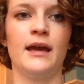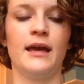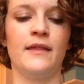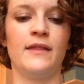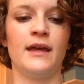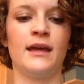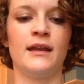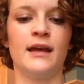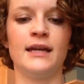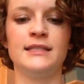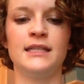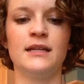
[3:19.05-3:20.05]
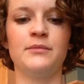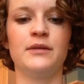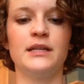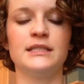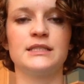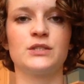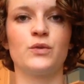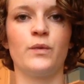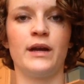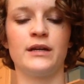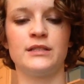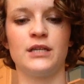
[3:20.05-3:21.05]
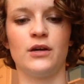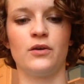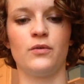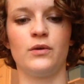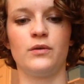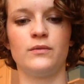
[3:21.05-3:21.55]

and then I did a pretty square toe.